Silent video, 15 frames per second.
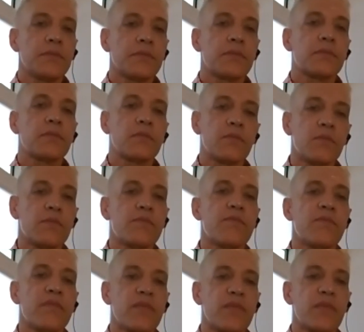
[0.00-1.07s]

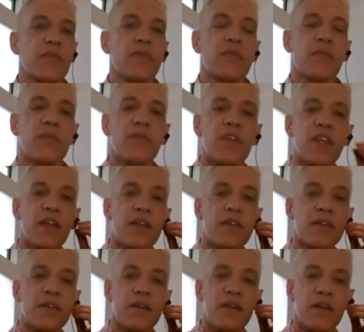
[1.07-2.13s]

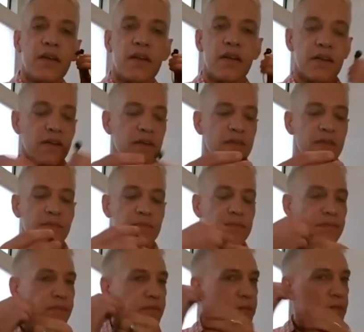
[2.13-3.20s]

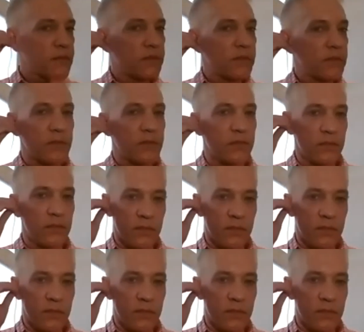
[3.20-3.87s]
This person isn't speaking.